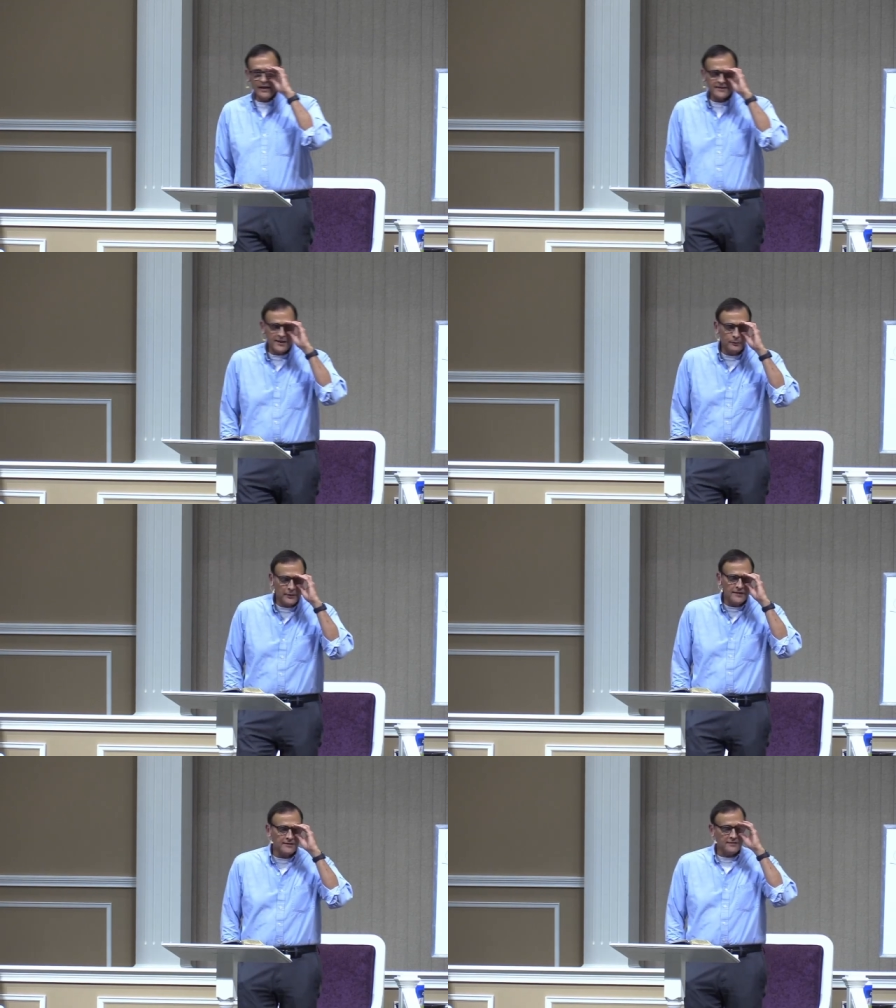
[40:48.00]
I see
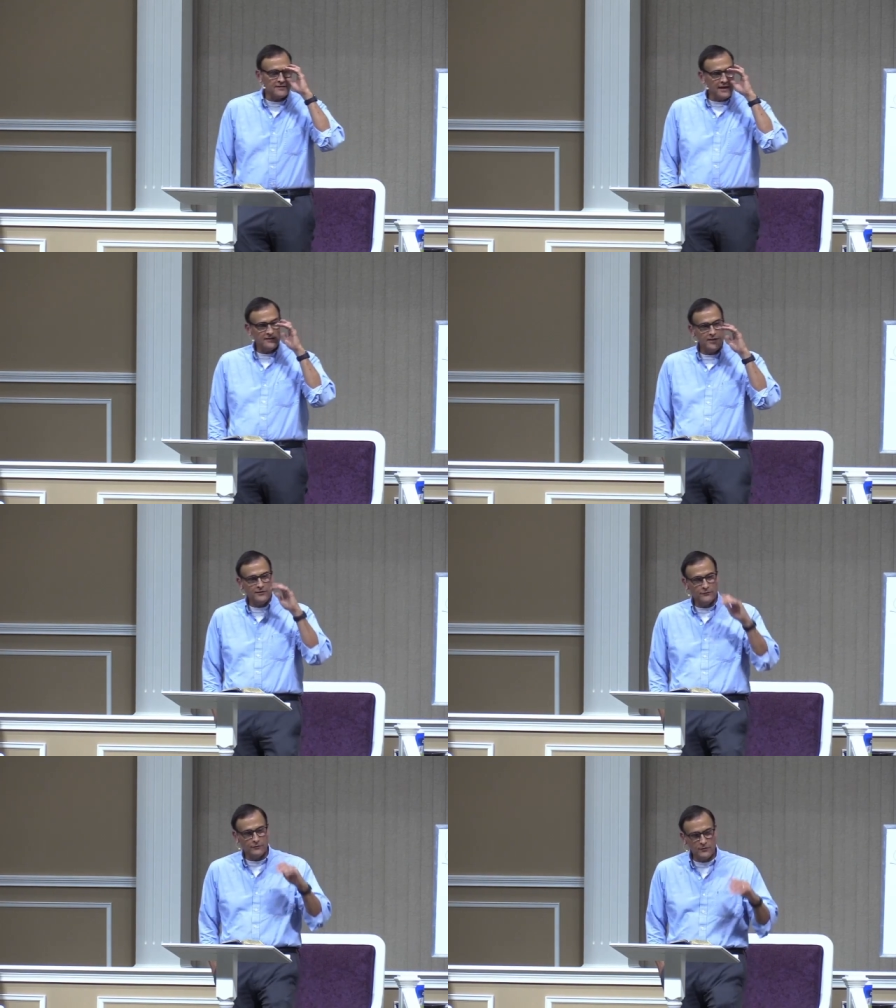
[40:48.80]
places. I see
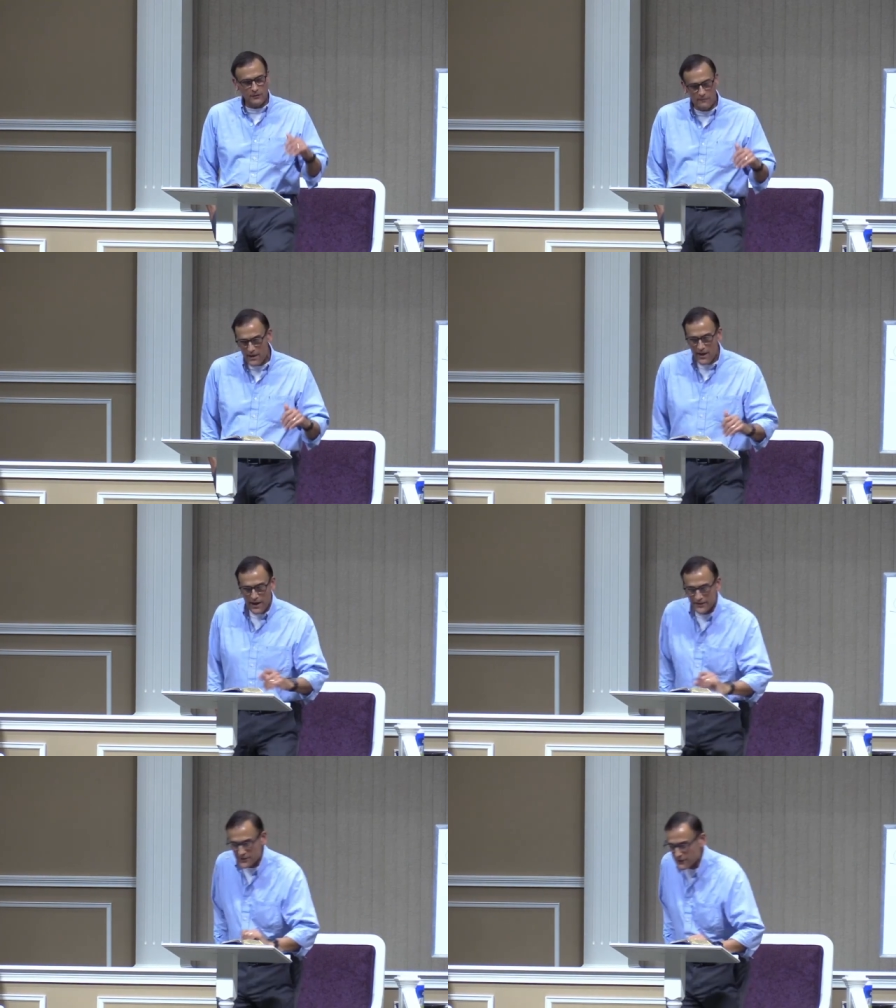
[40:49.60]
Jerusalem.
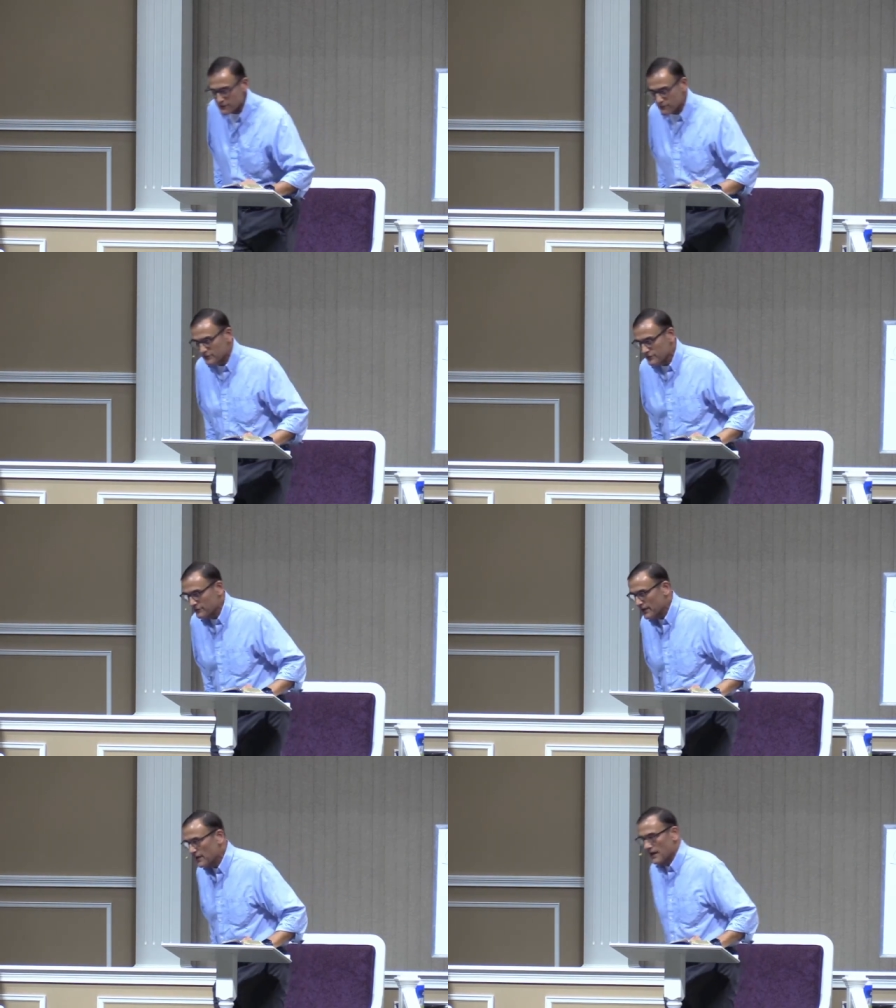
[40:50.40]
I see Jeru Judea.